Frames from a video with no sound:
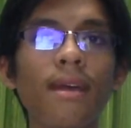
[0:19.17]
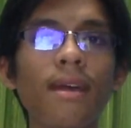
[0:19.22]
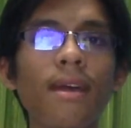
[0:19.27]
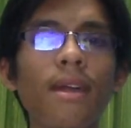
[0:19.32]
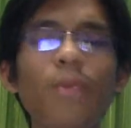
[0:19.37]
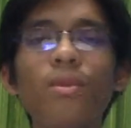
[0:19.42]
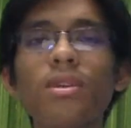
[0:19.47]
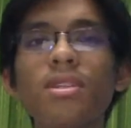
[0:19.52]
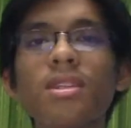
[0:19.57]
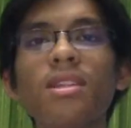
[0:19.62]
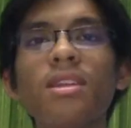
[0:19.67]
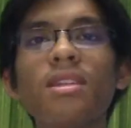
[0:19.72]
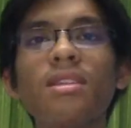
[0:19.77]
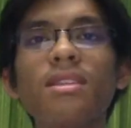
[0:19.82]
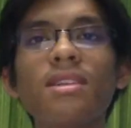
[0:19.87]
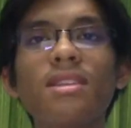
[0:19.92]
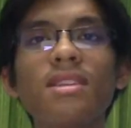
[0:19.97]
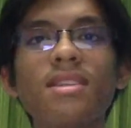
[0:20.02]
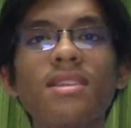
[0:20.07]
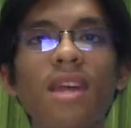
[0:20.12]
it wasn't
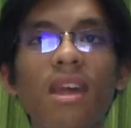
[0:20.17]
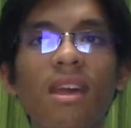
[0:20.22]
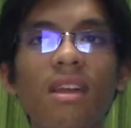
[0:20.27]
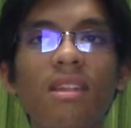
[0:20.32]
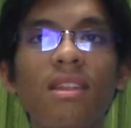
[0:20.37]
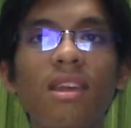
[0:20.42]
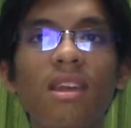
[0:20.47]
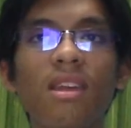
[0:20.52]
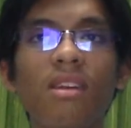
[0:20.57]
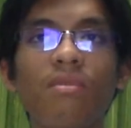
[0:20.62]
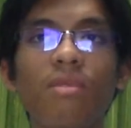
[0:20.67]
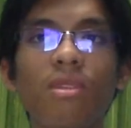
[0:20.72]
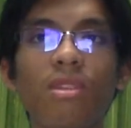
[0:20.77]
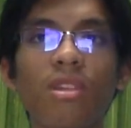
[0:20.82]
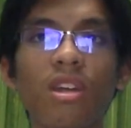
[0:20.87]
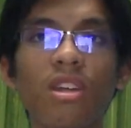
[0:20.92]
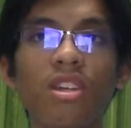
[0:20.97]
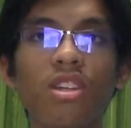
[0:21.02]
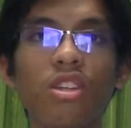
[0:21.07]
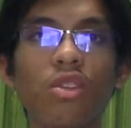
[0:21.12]
until the second day of
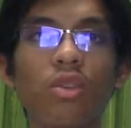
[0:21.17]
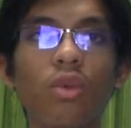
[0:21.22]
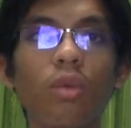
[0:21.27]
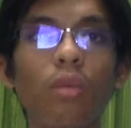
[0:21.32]
production